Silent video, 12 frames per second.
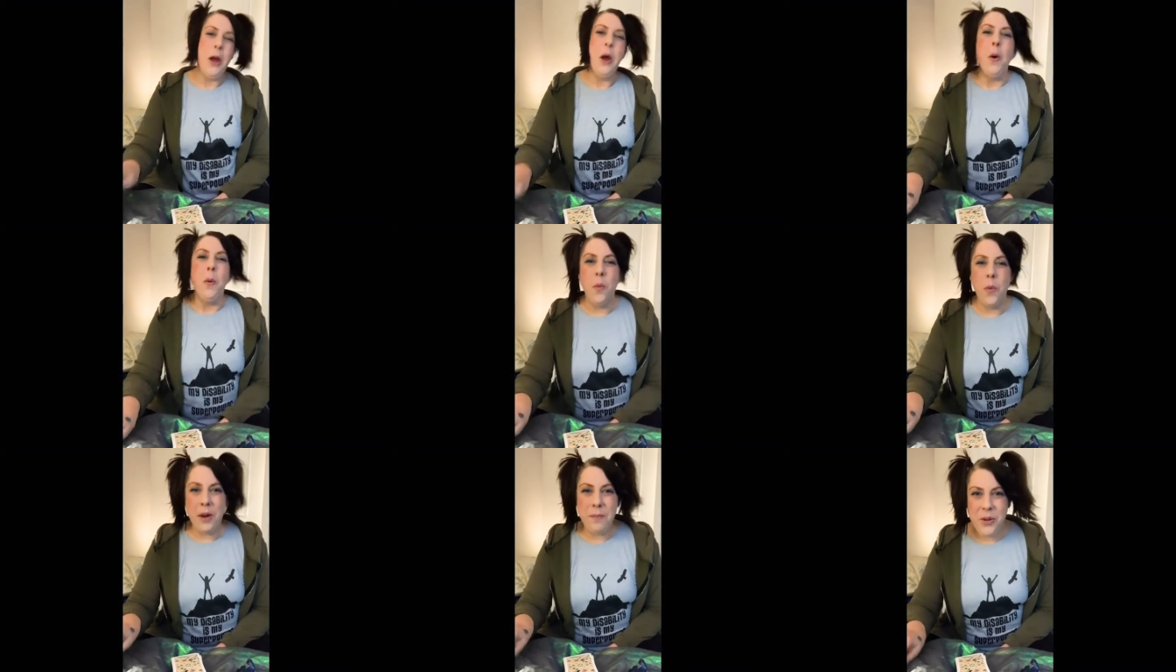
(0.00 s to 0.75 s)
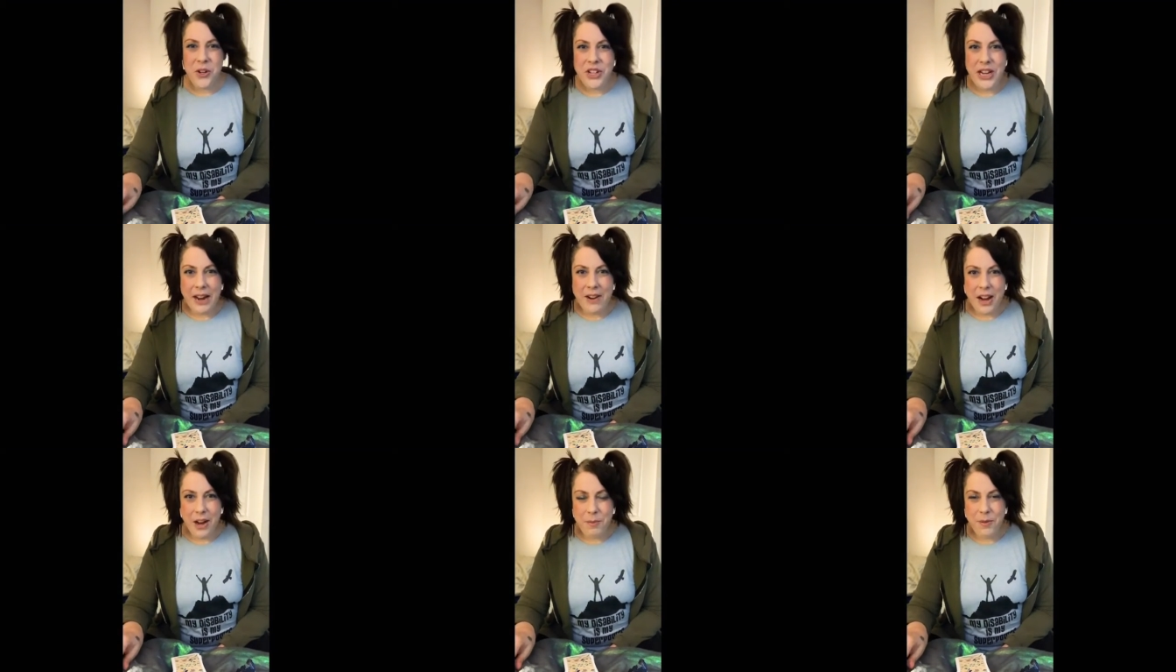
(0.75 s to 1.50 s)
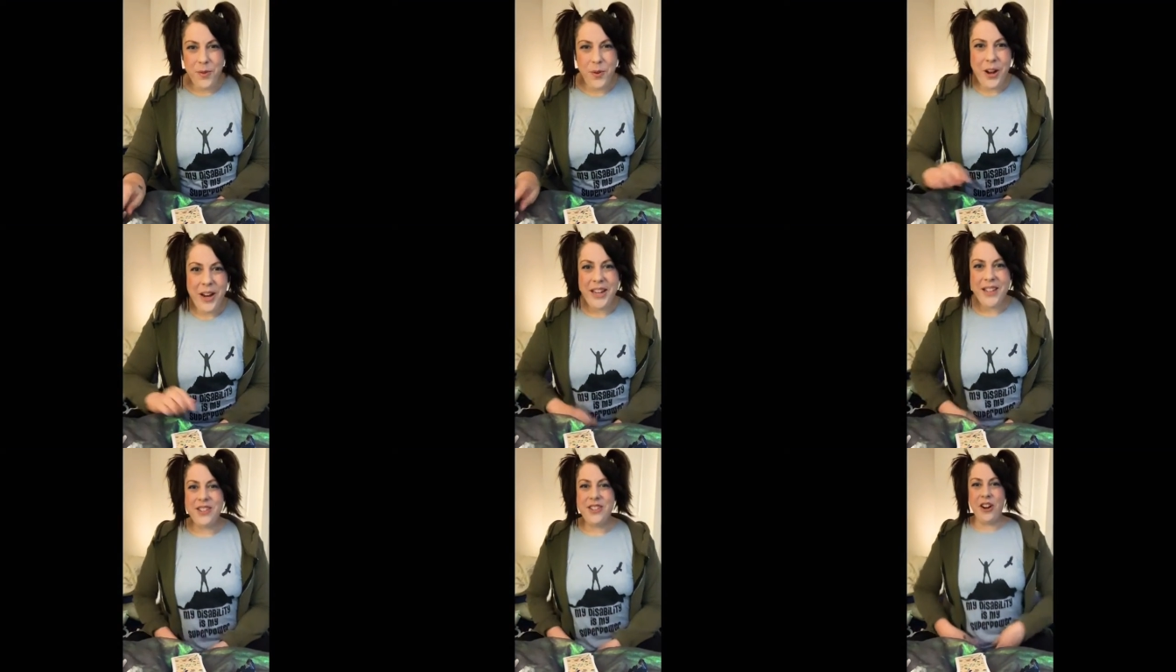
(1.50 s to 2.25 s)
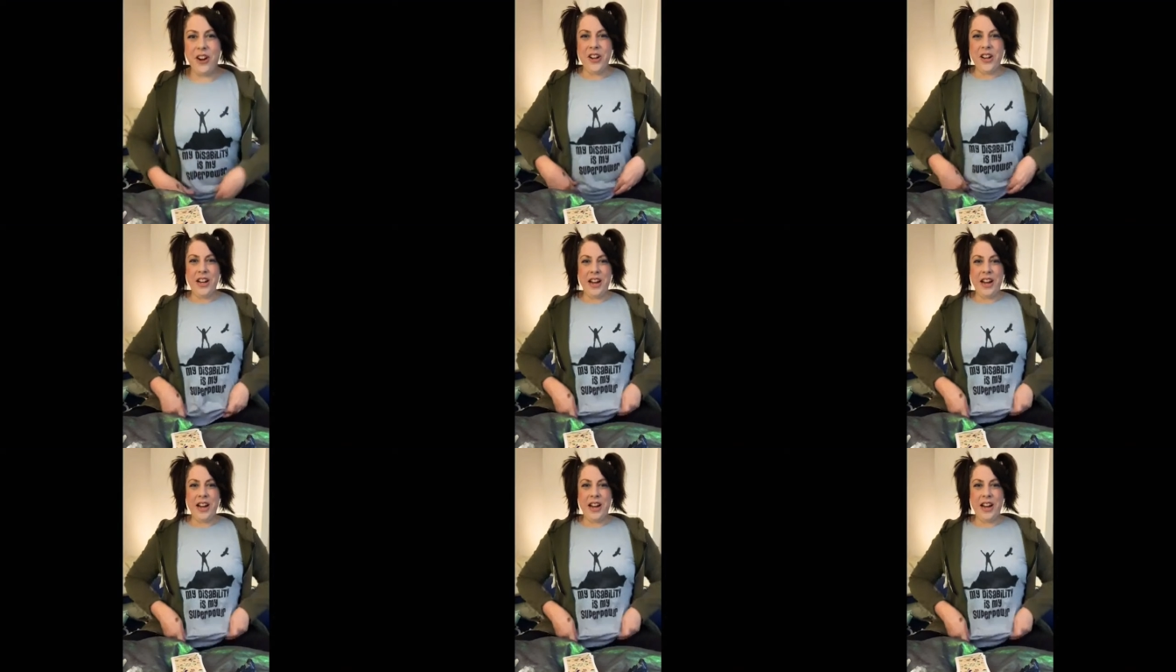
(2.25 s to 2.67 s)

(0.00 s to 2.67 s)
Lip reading: One more shout out before I get started.